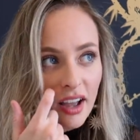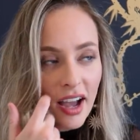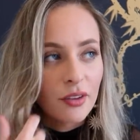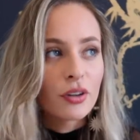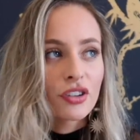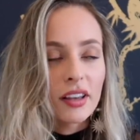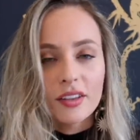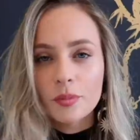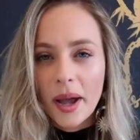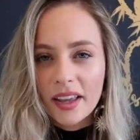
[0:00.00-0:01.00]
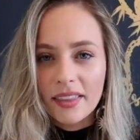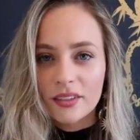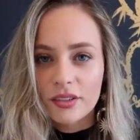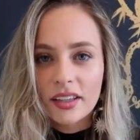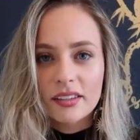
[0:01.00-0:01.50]
I wish I lived back in
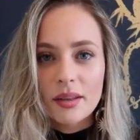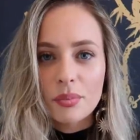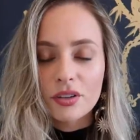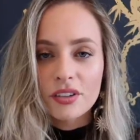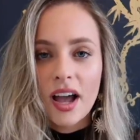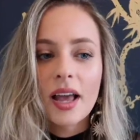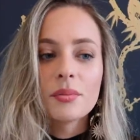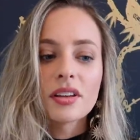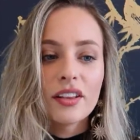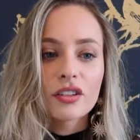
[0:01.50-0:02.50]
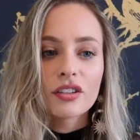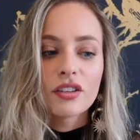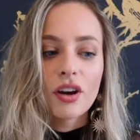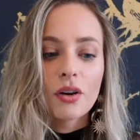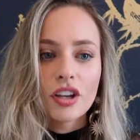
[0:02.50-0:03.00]
those like simpler times. I looked
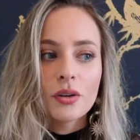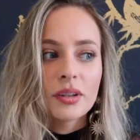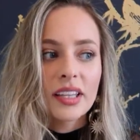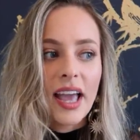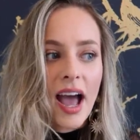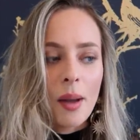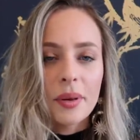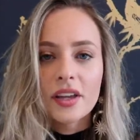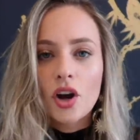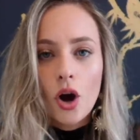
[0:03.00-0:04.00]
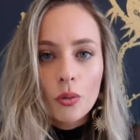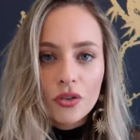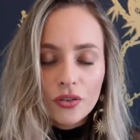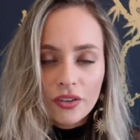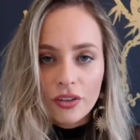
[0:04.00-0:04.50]
so genuinely happy and
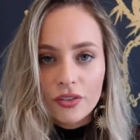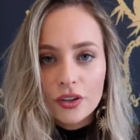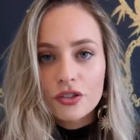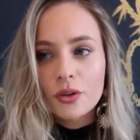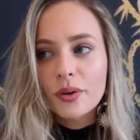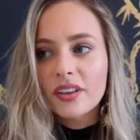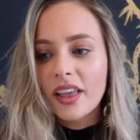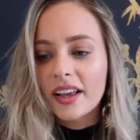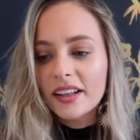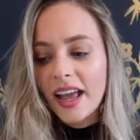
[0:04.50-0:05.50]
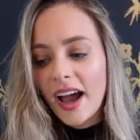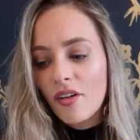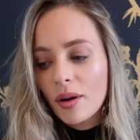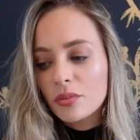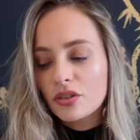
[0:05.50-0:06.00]
hopeful for the future, where like
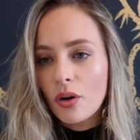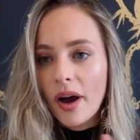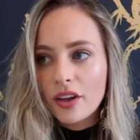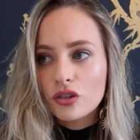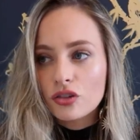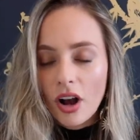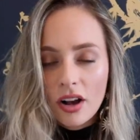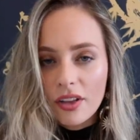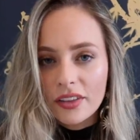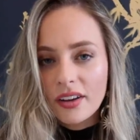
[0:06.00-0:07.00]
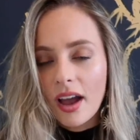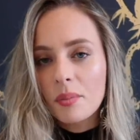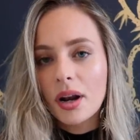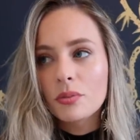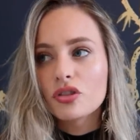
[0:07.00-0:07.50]
now I'm so high strung all the
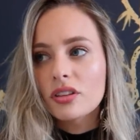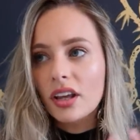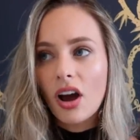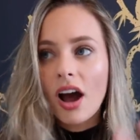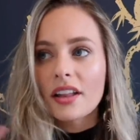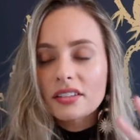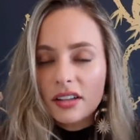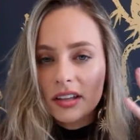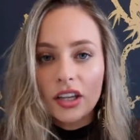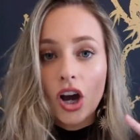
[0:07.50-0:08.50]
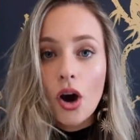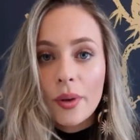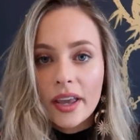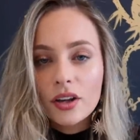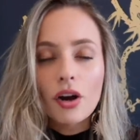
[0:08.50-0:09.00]
time and I'm just like constantly
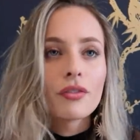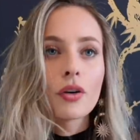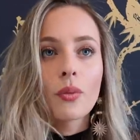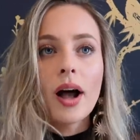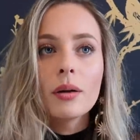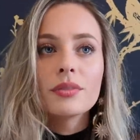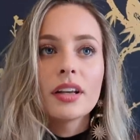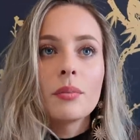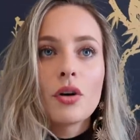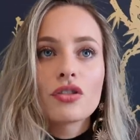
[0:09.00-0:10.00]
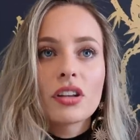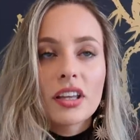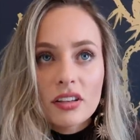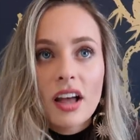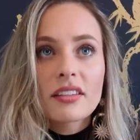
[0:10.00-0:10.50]
going and overwhelmed and emotionally
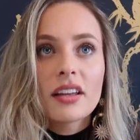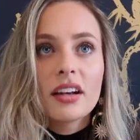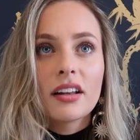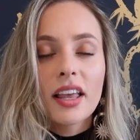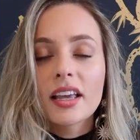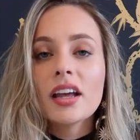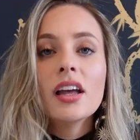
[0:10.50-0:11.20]
exhausted. And like,